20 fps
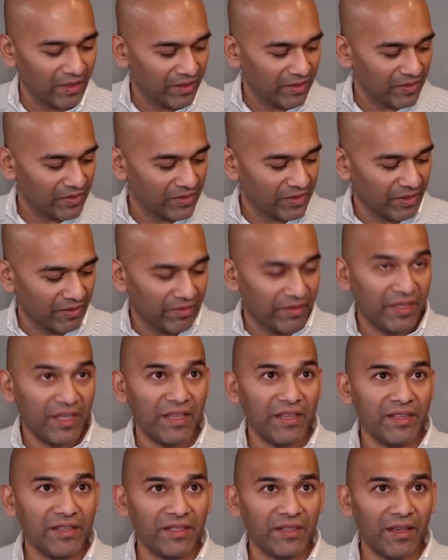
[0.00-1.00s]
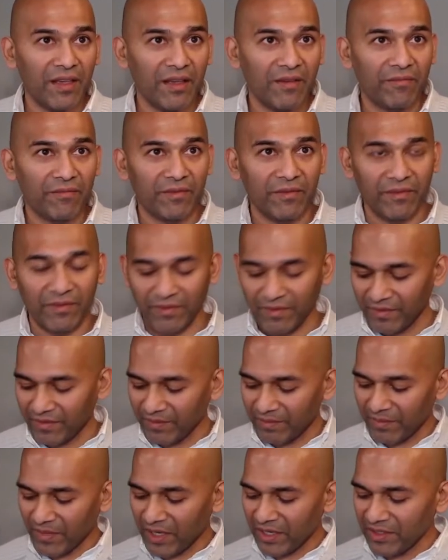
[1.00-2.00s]
So these
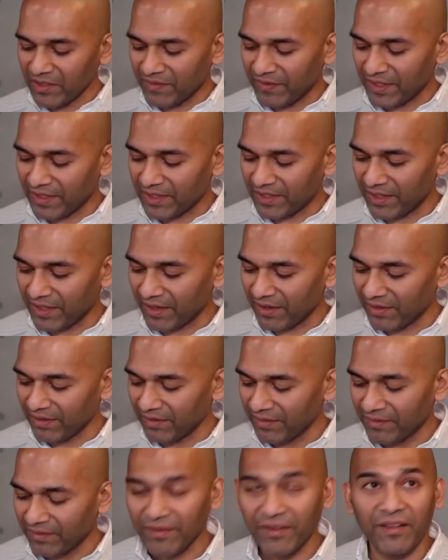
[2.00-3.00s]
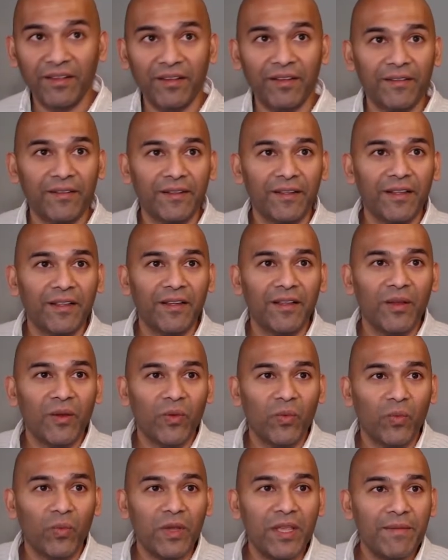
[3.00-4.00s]
MOSFETs here,
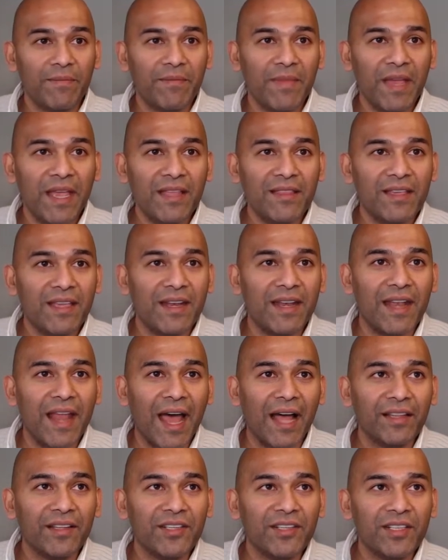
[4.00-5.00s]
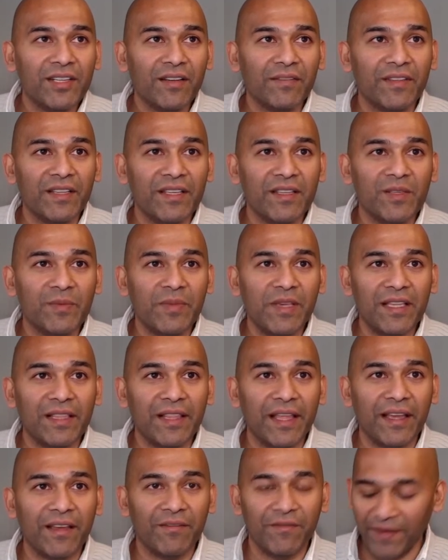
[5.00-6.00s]
we made the analogy of these being
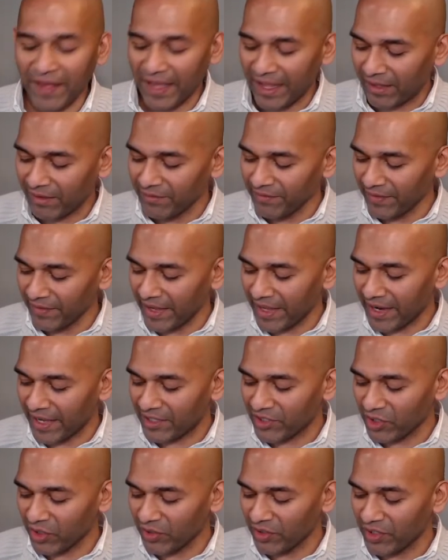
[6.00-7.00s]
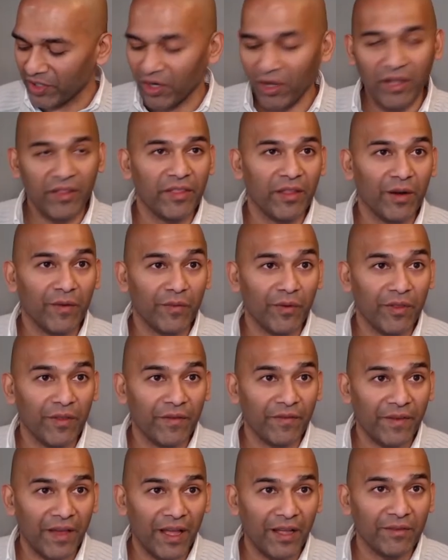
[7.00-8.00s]
like a valve, and I turn it on, therefore the
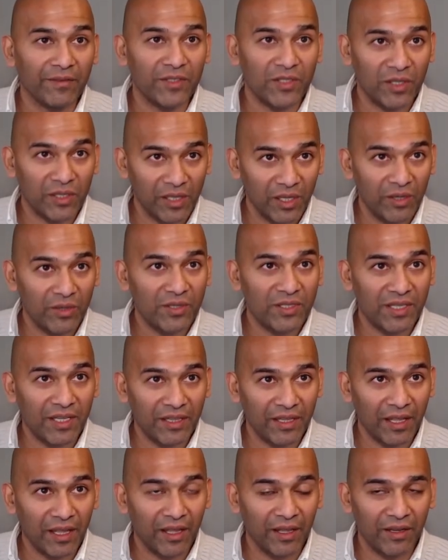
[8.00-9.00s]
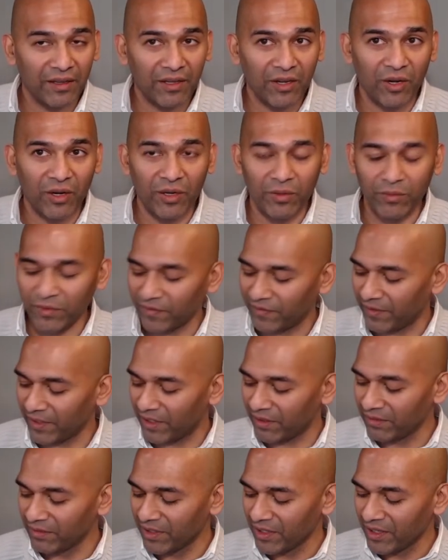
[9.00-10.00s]
valve is closed and current will
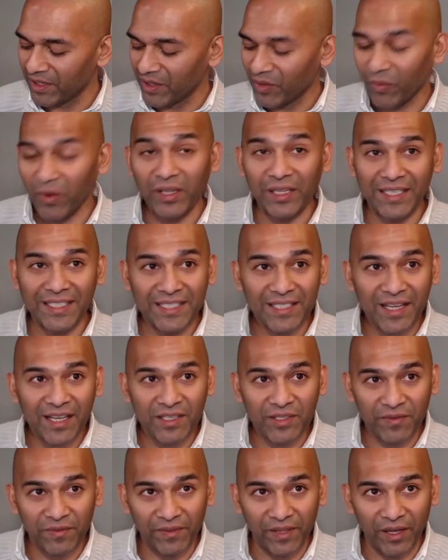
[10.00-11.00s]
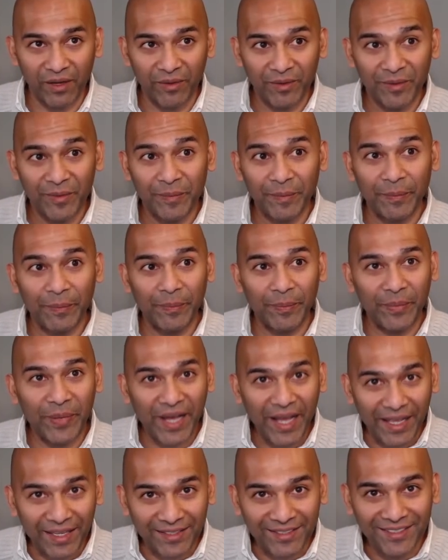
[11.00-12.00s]
flow. Well, it does flow,
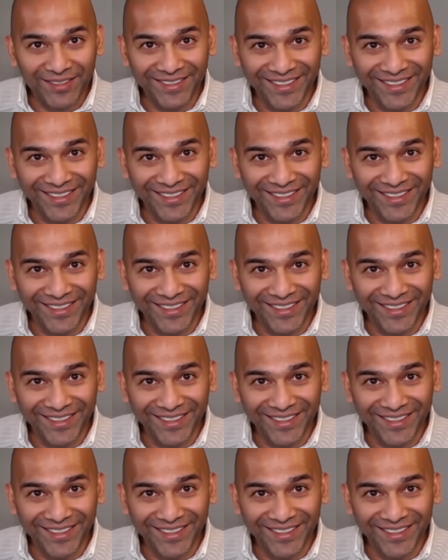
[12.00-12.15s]
but